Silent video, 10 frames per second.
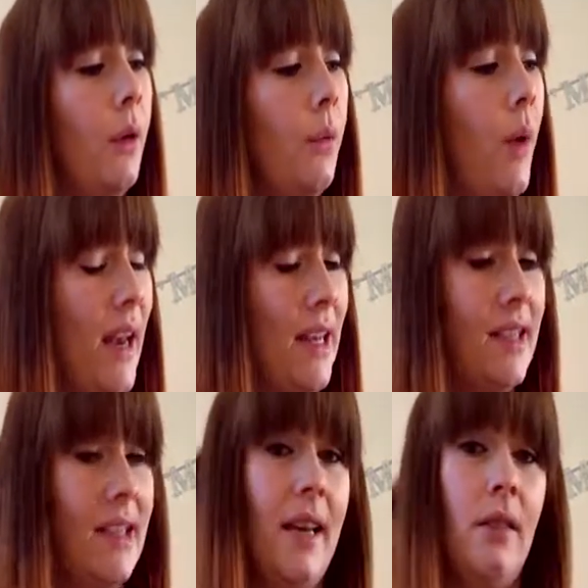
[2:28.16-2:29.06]
when I
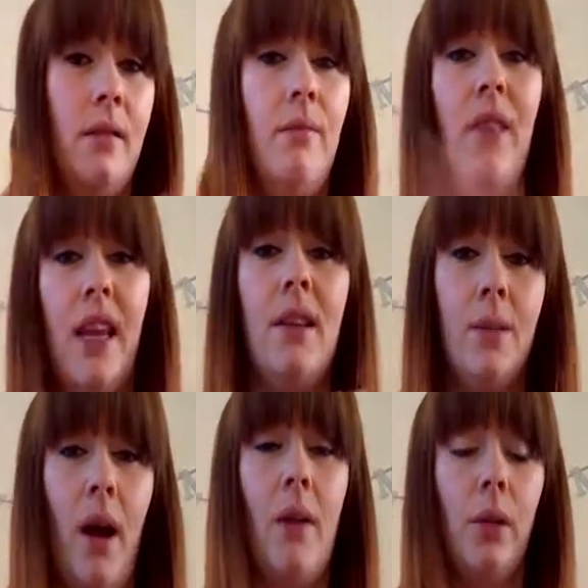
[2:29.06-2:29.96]
seen
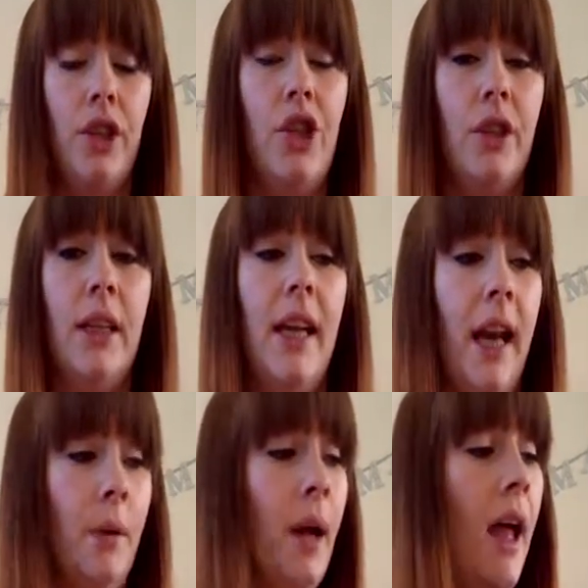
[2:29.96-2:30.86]
these, what I'm going to show you
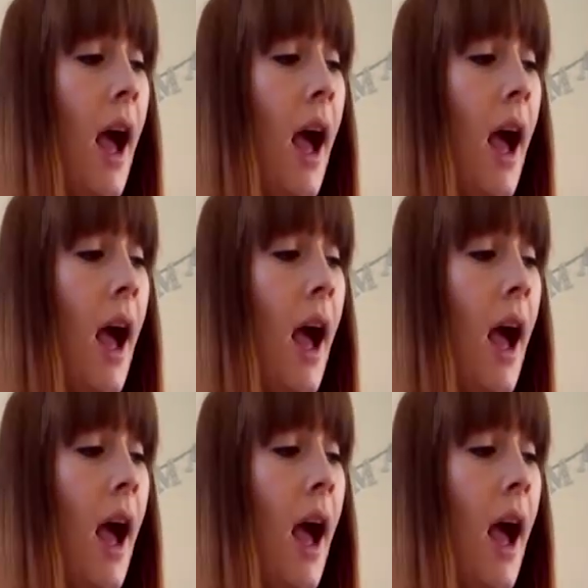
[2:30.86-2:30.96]
now,